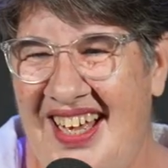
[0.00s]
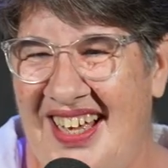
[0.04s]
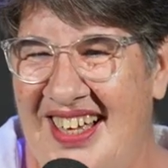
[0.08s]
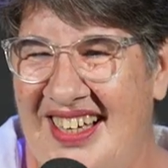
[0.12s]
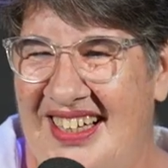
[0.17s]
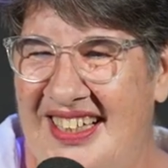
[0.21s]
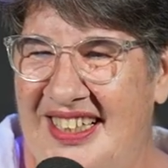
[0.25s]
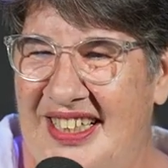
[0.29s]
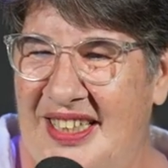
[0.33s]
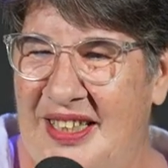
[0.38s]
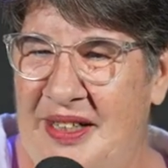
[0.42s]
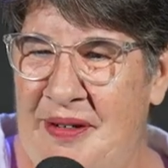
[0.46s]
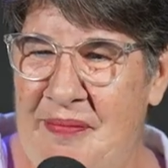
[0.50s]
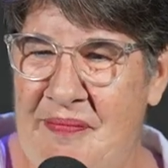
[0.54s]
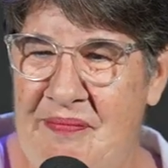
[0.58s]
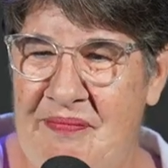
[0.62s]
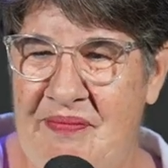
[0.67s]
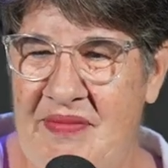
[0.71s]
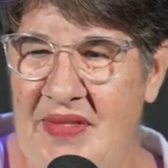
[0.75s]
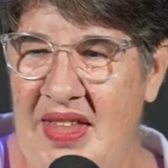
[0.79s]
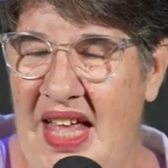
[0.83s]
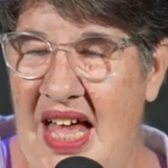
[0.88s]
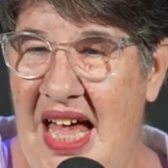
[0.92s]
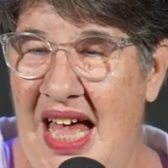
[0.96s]

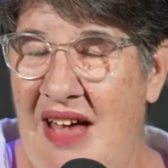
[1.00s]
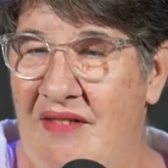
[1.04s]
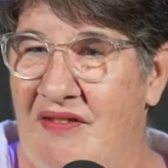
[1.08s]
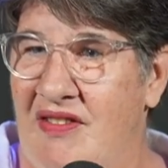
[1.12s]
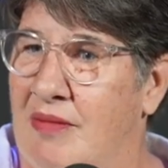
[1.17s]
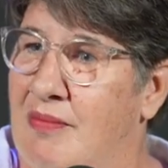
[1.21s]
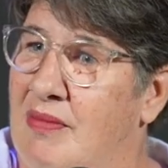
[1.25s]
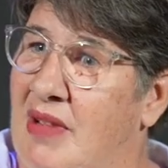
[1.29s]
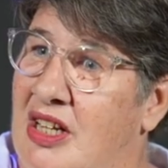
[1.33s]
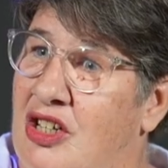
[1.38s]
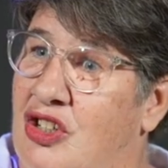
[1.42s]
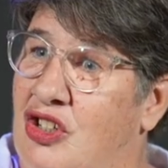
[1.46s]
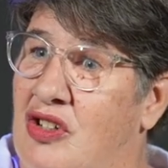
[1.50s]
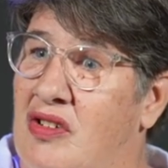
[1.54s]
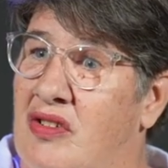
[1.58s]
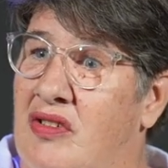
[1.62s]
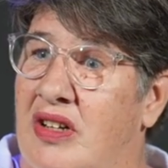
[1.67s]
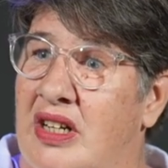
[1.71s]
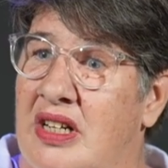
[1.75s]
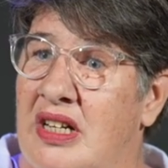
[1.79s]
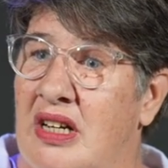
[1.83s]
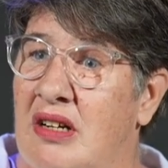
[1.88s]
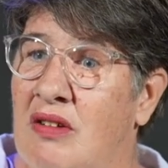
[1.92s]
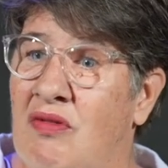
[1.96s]
my
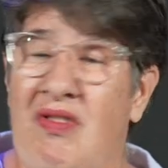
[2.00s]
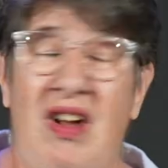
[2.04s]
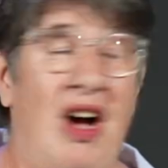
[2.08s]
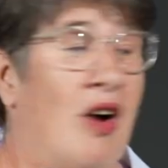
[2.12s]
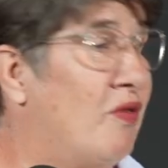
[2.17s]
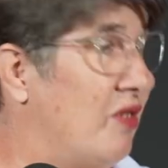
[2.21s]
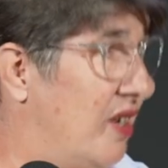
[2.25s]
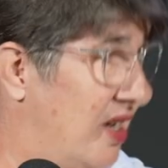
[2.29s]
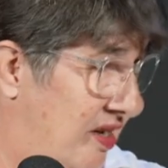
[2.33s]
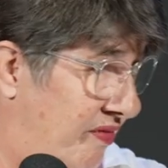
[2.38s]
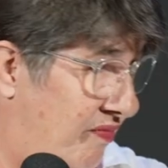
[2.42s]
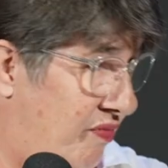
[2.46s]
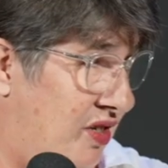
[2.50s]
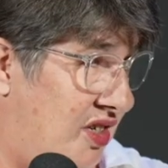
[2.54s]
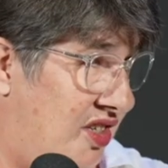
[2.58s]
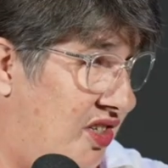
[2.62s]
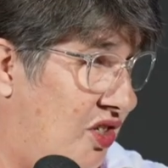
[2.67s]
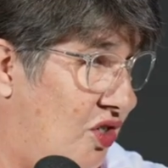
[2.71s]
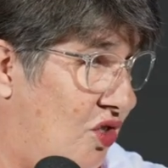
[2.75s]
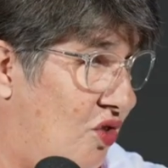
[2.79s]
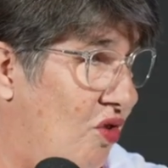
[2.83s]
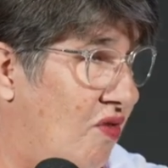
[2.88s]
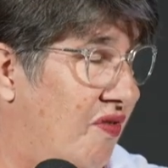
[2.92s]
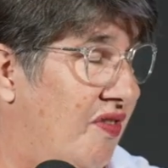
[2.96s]
children around, and what
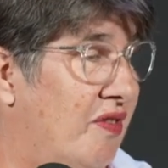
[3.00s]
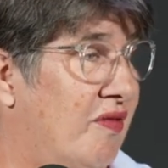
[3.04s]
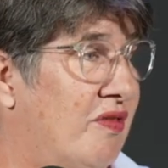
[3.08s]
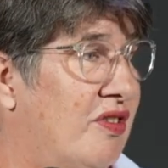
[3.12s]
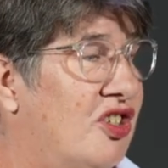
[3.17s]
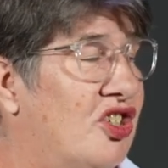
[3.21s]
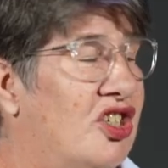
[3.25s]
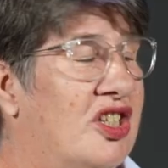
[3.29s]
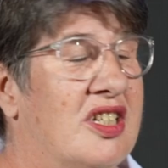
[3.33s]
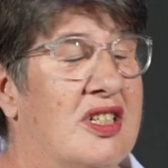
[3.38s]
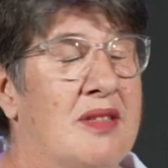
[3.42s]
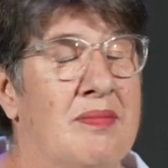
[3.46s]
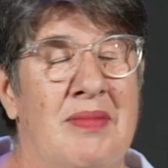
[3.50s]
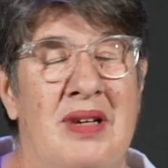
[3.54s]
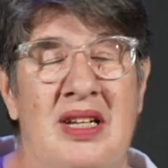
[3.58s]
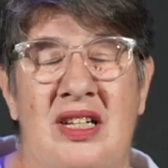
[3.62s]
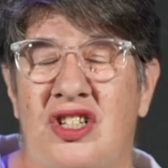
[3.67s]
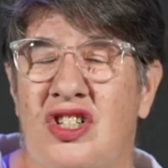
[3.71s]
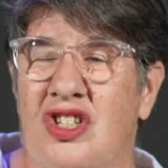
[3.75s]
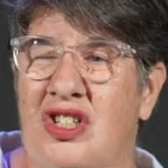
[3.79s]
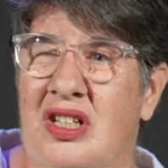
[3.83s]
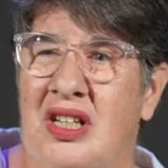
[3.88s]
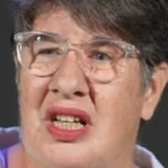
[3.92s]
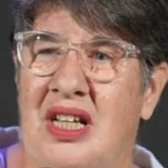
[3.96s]
Sophie was just
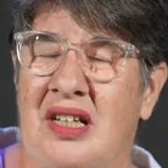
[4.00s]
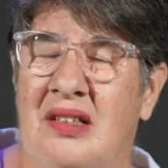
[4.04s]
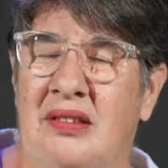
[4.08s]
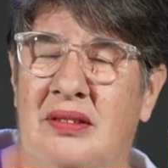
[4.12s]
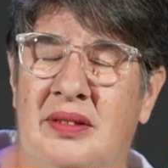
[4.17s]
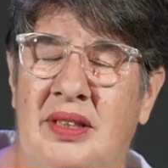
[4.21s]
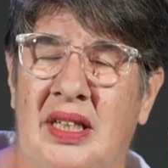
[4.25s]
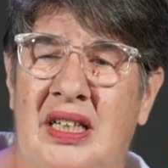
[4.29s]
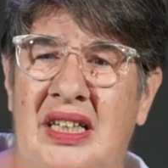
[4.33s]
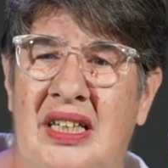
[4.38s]
mentioning,